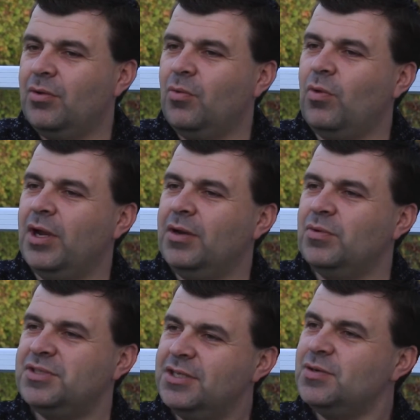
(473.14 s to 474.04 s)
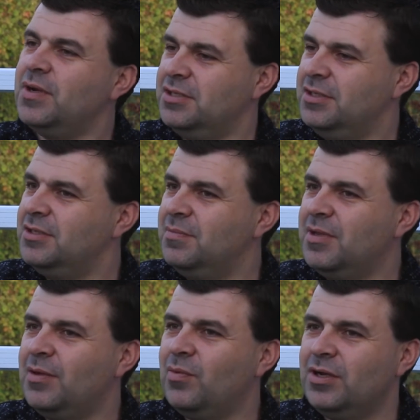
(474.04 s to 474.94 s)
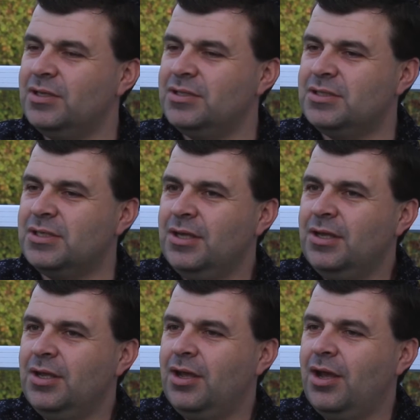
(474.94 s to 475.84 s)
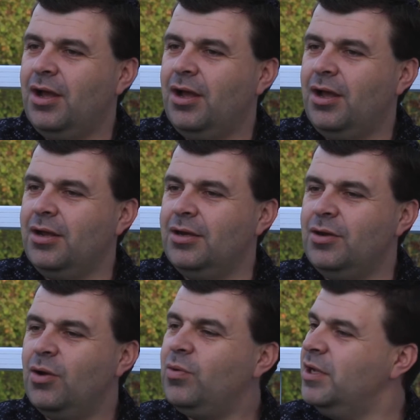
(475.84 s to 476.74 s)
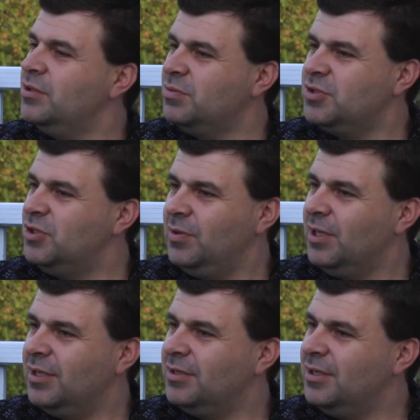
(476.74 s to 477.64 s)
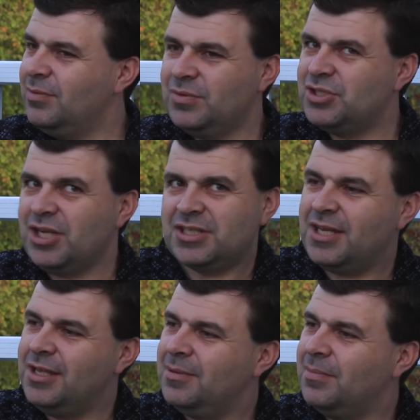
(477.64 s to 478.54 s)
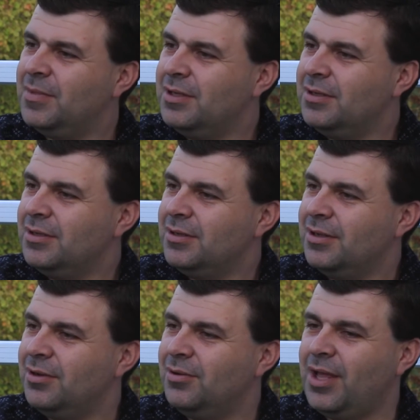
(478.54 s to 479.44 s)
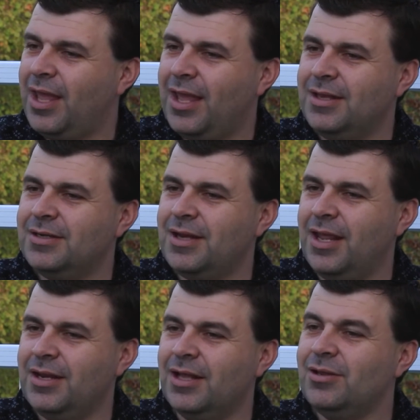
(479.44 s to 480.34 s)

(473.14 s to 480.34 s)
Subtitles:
what was interesting to me was no one else was doing it. It was just him, and I